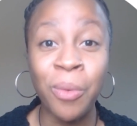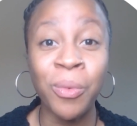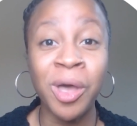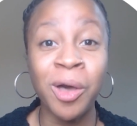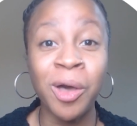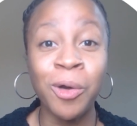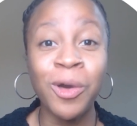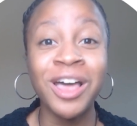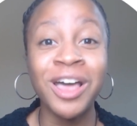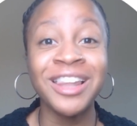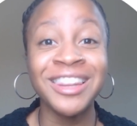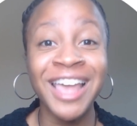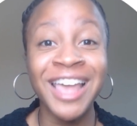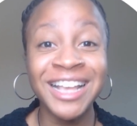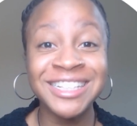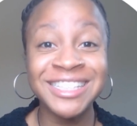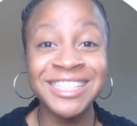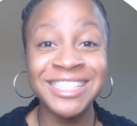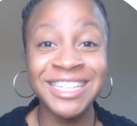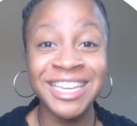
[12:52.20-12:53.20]
Well,
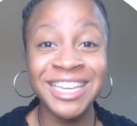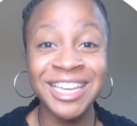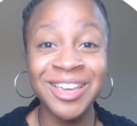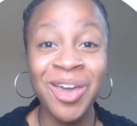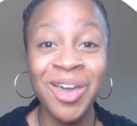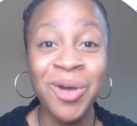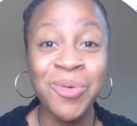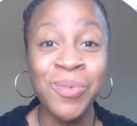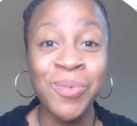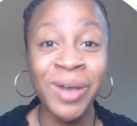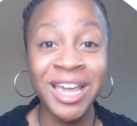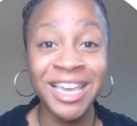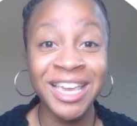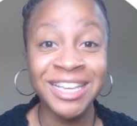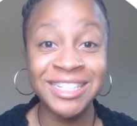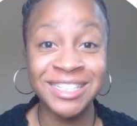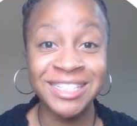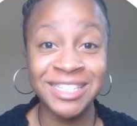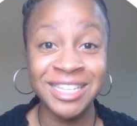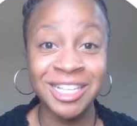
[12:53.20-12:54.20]
let's see what
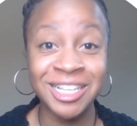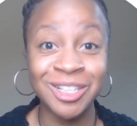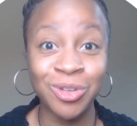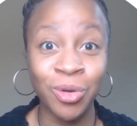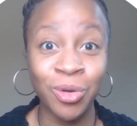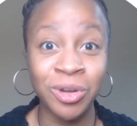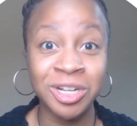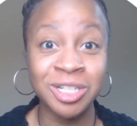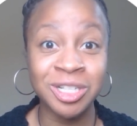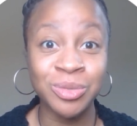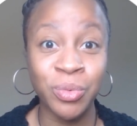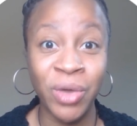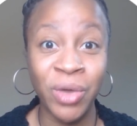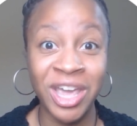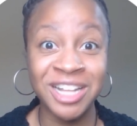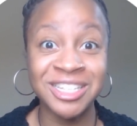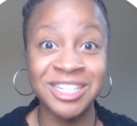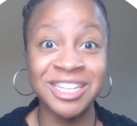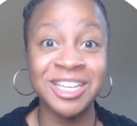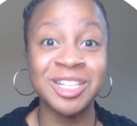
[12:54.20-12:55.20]
he sees on his
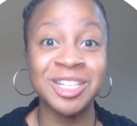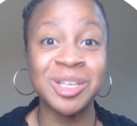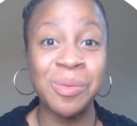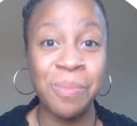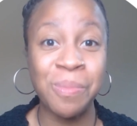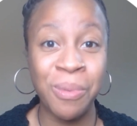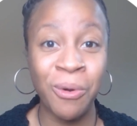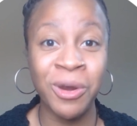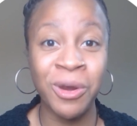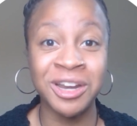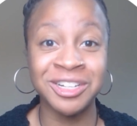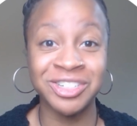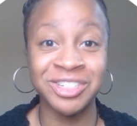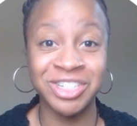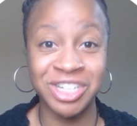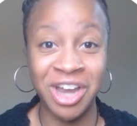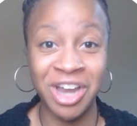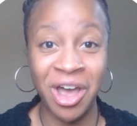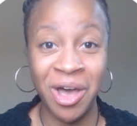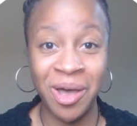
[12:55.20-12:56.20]
way to his
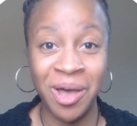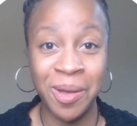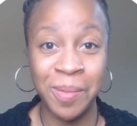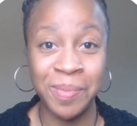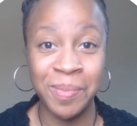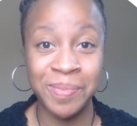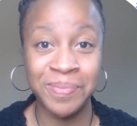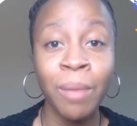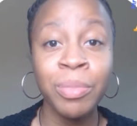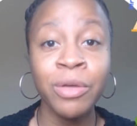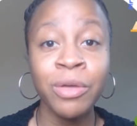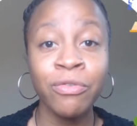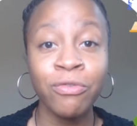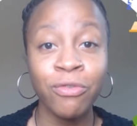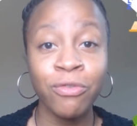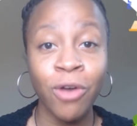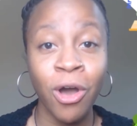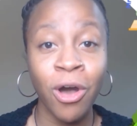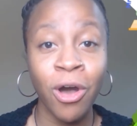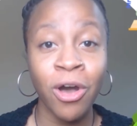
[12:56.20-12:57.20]
important job. Rob the
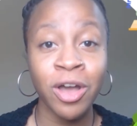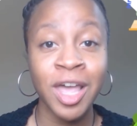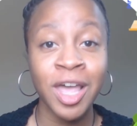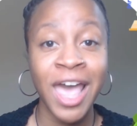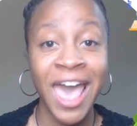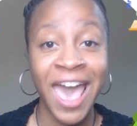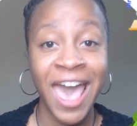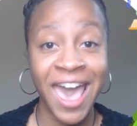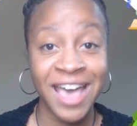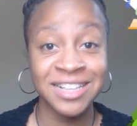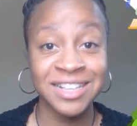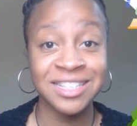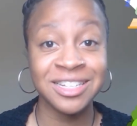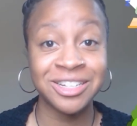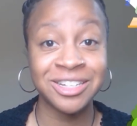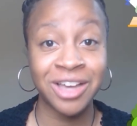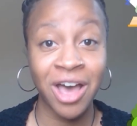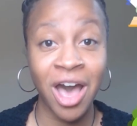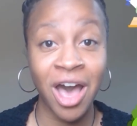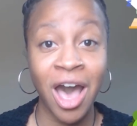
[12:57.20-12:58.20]
Frog has
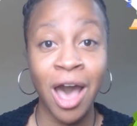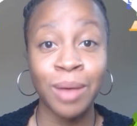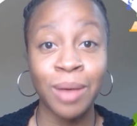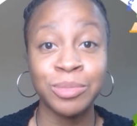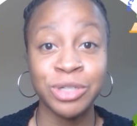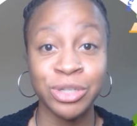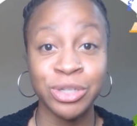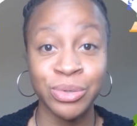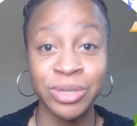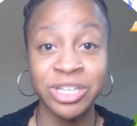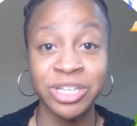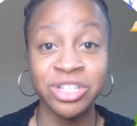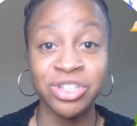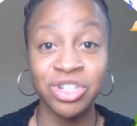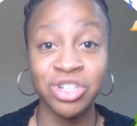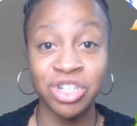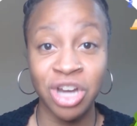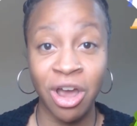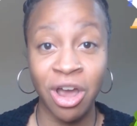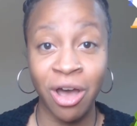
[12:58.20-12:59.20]
to hop to
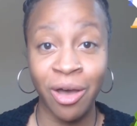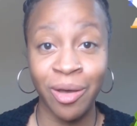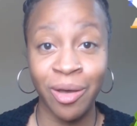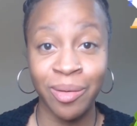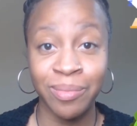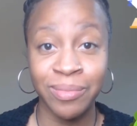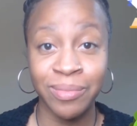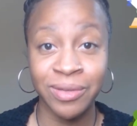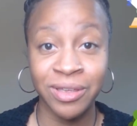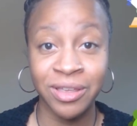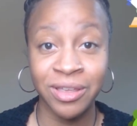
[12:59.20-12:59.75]
his job.